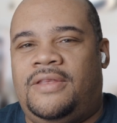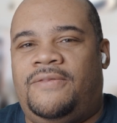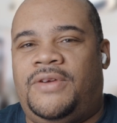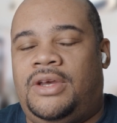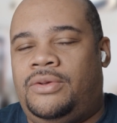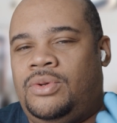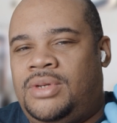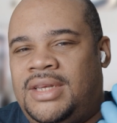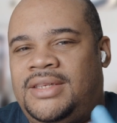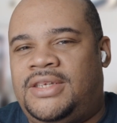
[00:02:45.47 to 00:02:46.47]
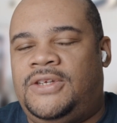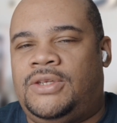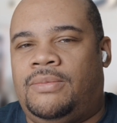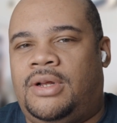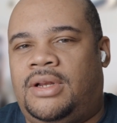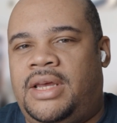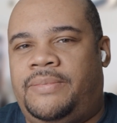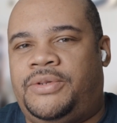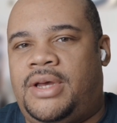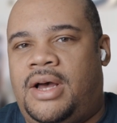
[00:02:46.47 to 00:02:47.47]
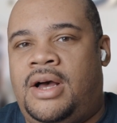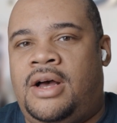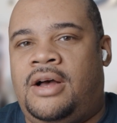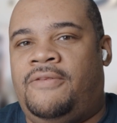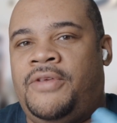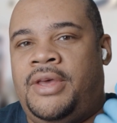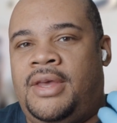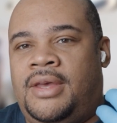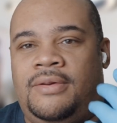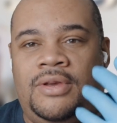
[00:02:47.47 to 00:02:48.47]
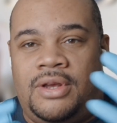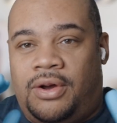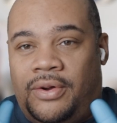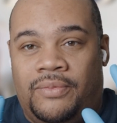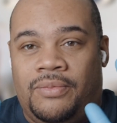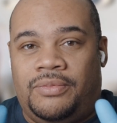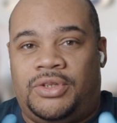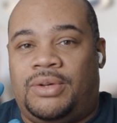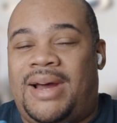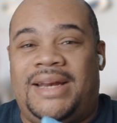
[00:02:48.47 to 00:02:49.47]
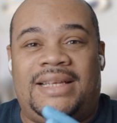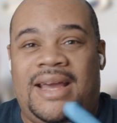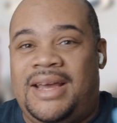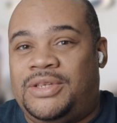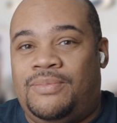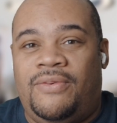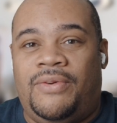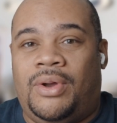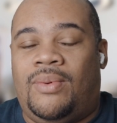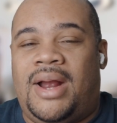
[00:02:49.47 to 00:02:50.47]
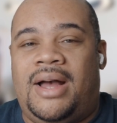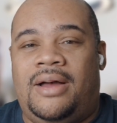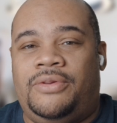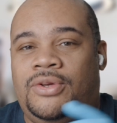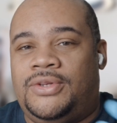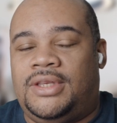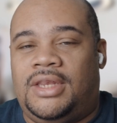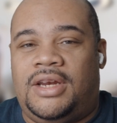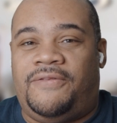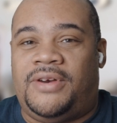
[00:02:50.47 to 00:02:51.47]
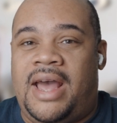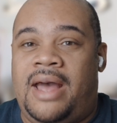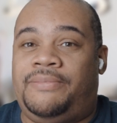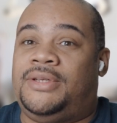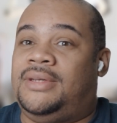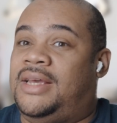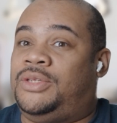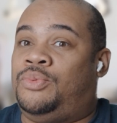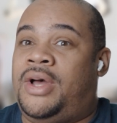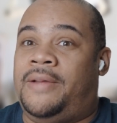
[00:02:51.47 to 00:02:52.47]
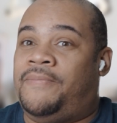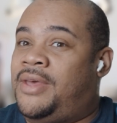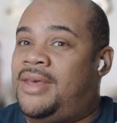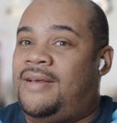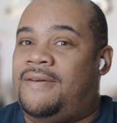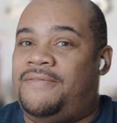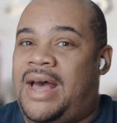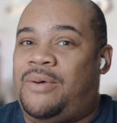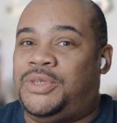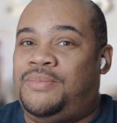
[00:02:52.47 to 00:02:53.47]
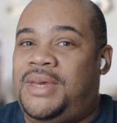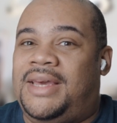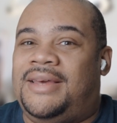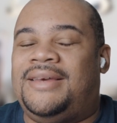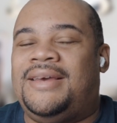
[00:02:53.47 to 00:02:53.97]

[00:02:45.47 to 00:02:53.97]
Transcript: of the video, you did see some clips of, you know, somebody's hands moving around using the different apps. And guess what? That was me.